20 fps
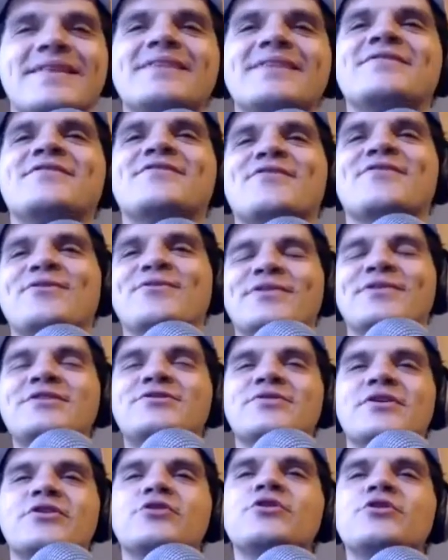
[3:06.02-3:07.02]
That's so
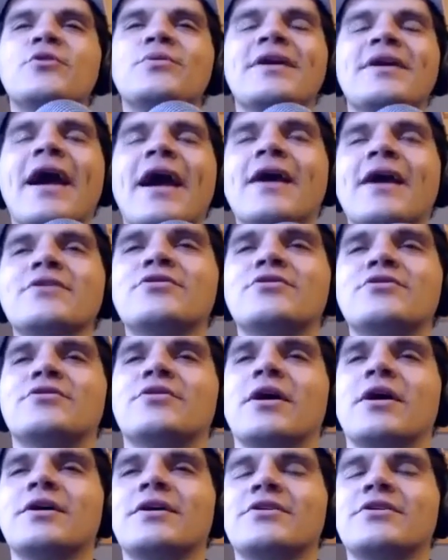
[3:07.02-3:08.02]
interesting. You know, we had your
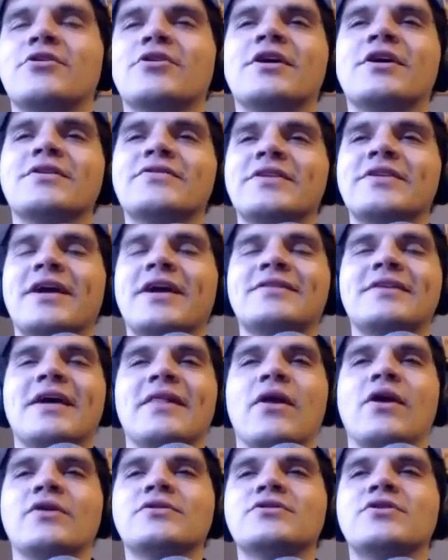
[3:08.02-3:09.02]
uh, your cousin not that
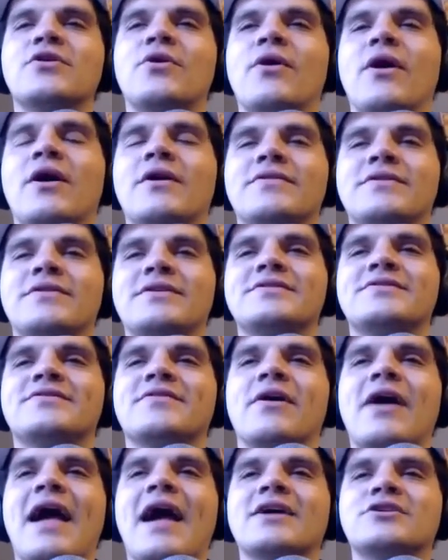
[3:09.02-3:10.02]
long ago on this
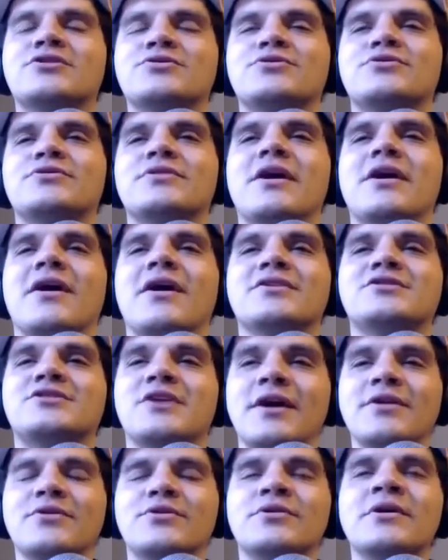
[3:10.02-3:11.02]
actual uh,
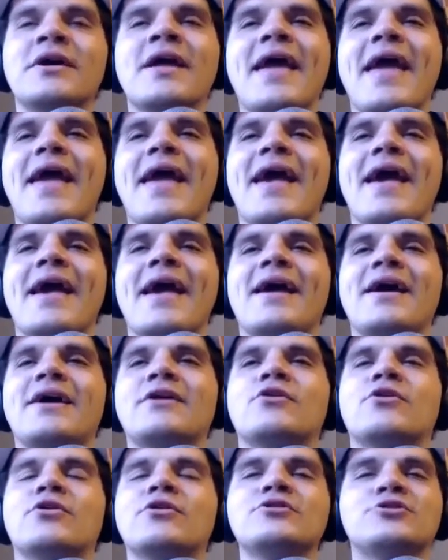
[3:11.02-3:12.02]
channel, and
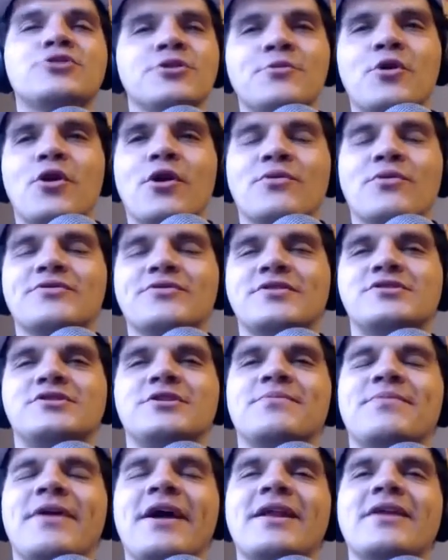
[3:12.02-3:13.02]
her dream car was a
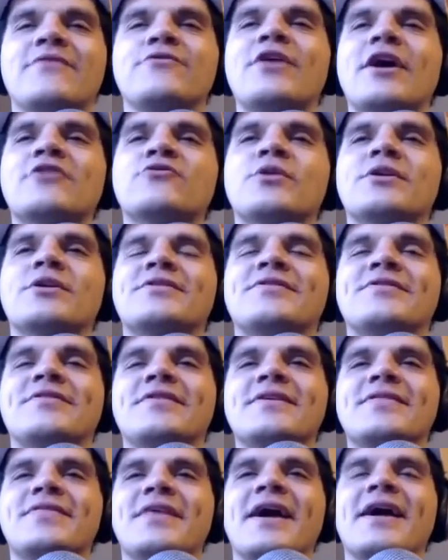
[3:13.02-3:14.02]
Jeep. And if you guys want to
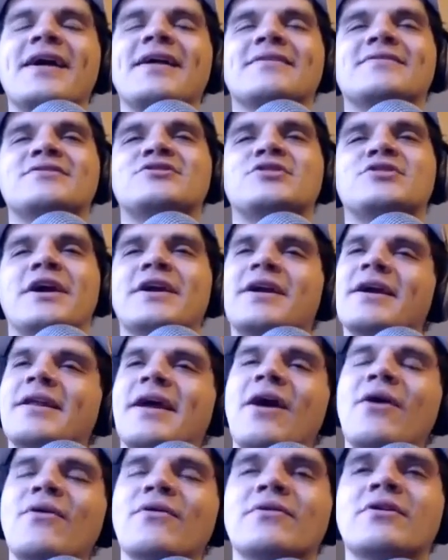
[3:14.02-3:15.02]
see that, check it
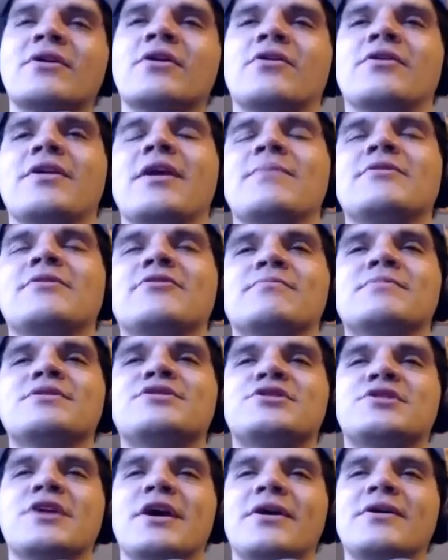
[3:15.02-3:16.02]
out. Her name is
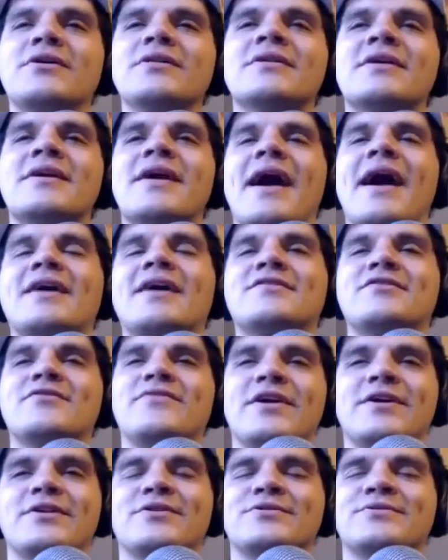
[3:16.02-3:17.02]
Michelle
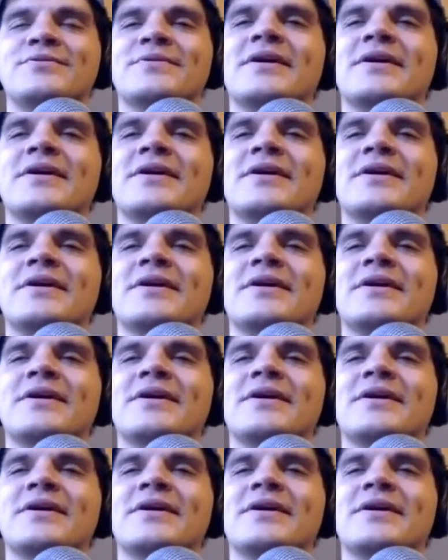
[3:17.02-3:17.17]
Acevedo.